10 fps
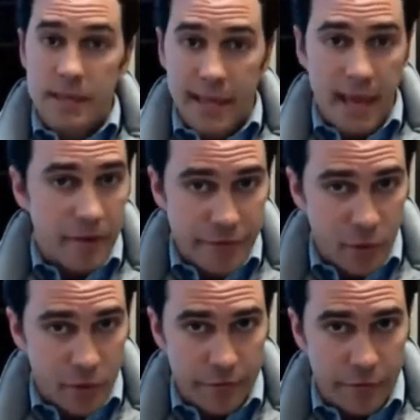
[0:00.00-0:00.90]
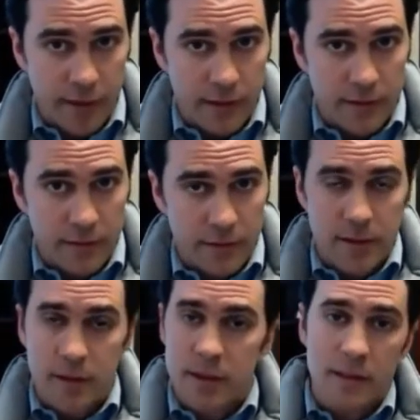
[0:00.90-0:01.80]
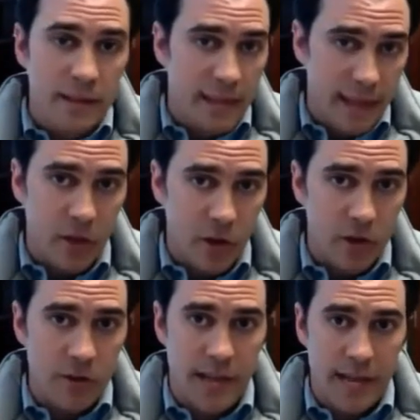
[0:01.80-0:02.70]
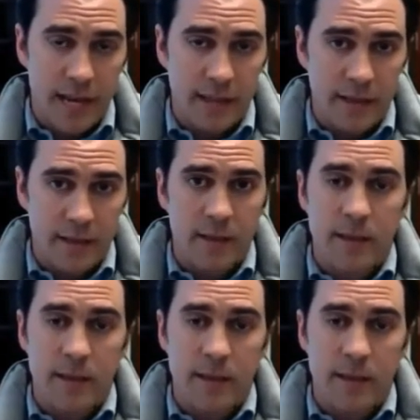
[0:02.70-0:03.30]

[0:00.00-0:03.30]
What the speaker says: You can't phone a friend. You can't call your daddy.